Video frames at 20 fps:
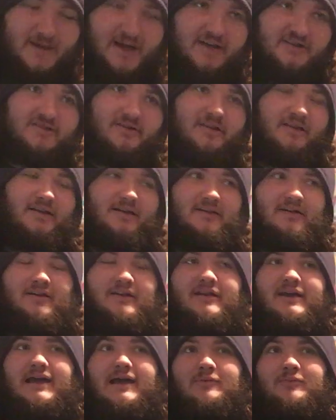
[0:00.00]
match, I think that
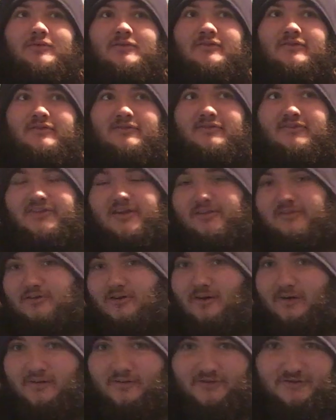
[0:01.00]
could happen. Seth
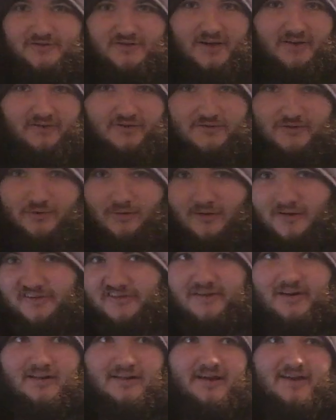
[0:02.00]
Rollins, Jason Jordan, I
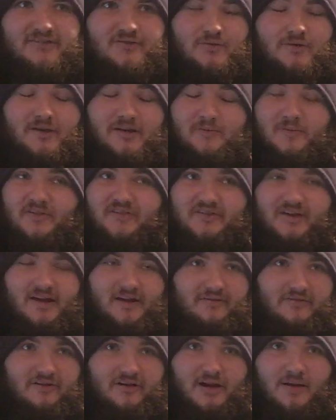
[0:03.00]
said it last week. I've been saying
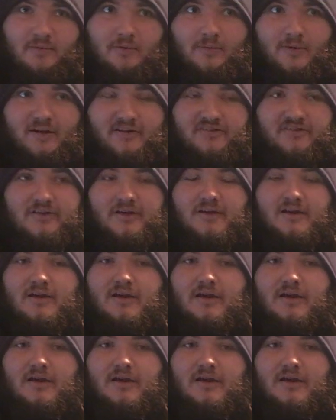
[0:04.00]
it for a couple months.